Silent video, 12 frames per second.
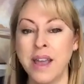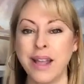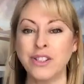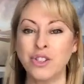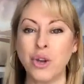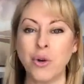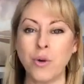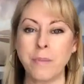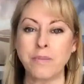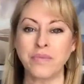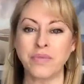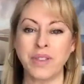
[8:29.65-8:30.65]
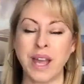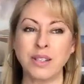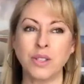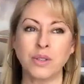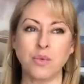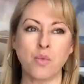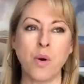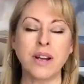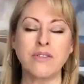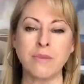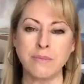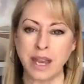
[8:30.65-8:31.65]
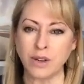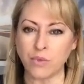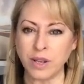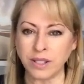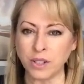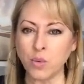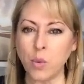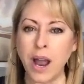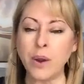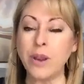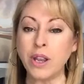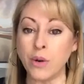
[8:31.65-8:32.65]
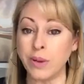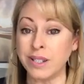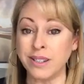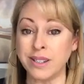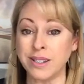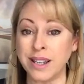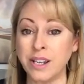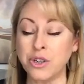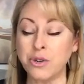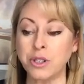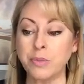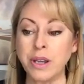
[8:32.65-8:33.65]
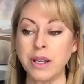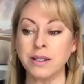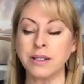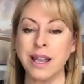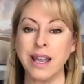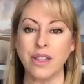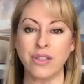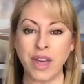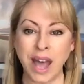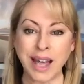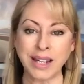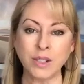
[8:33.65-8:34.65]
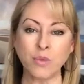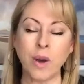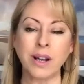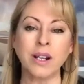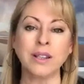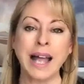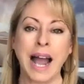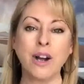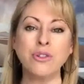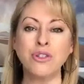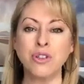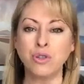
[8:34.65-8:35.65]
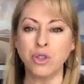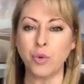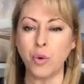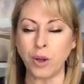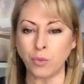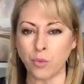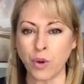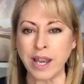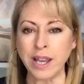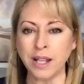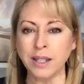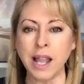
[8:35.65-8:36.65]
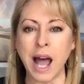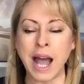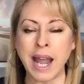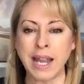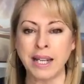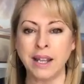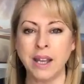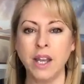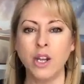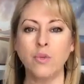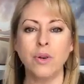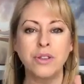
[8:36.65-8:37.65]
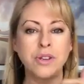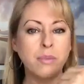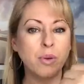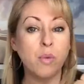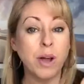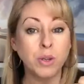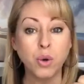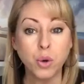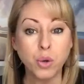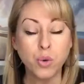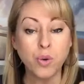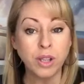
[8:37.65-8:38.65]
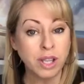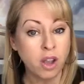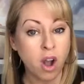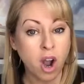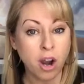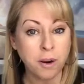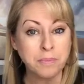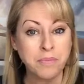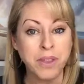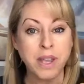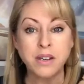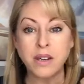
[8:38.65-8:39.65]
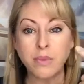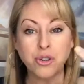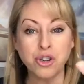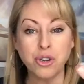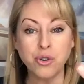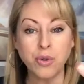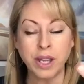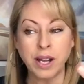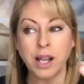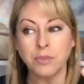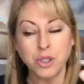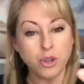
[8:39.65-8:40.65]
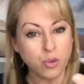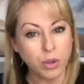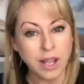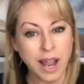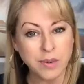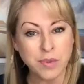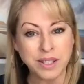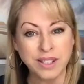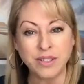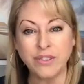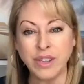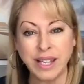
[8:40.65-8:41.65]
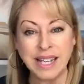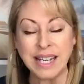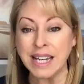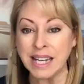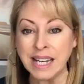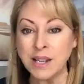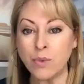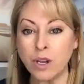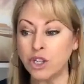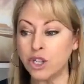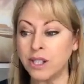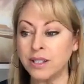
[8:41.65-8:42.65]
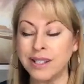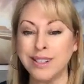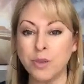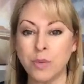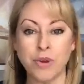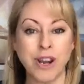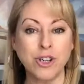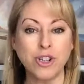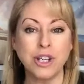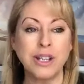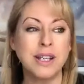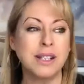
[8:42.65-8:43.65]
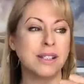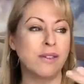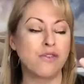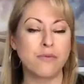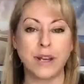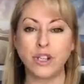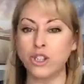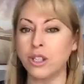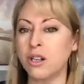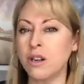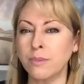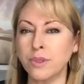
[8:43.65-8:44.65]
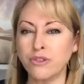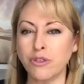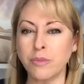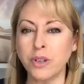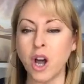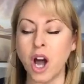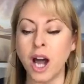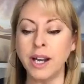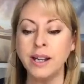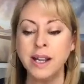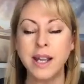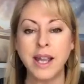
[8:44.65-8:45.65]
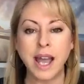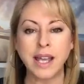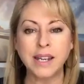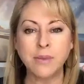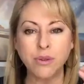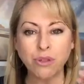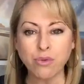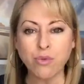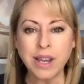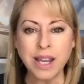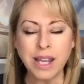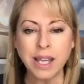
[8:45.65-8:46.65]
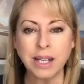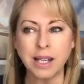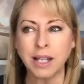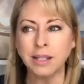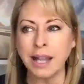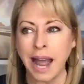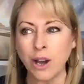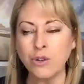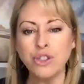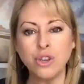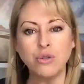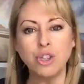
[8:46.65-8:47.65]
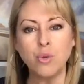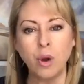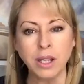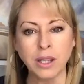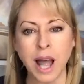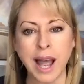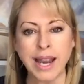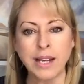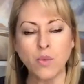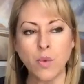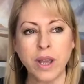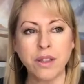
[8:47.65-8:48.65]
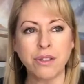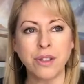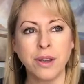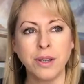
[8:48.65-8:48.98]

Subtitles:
And so that's one of the main reasons why we go into the center, is because that is what allows you to realign with, number one, who you really are. Number two, it helps you to align with divinity, which is inspiration. It's information that comes from God. And number three, it allows you to align with